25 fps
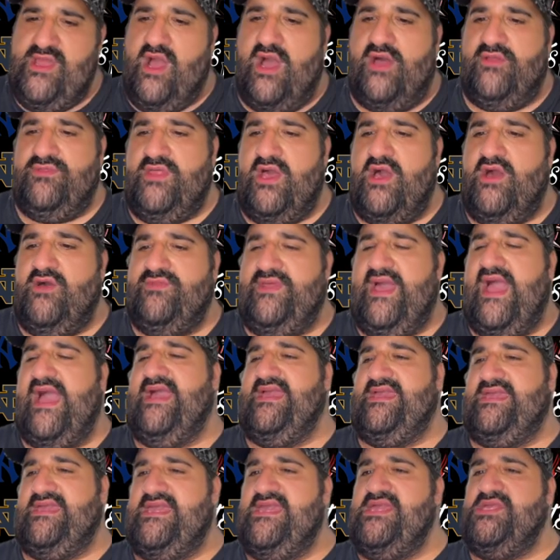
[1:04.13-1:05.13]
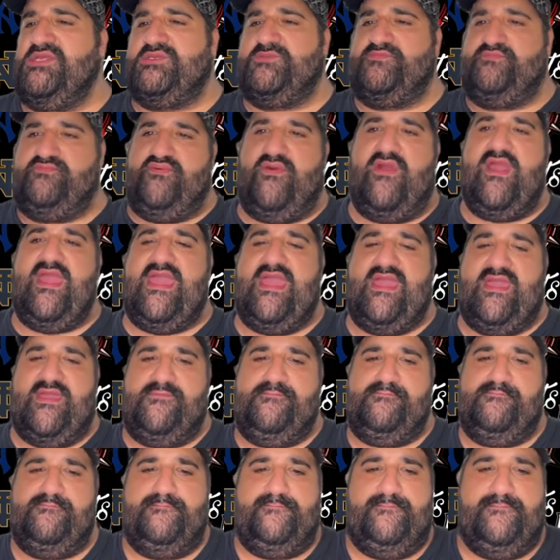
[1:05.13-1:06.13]
all know that each
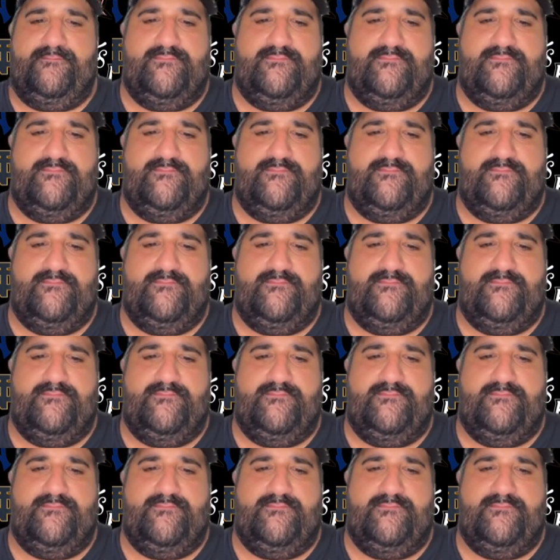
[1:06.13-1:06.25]
brand,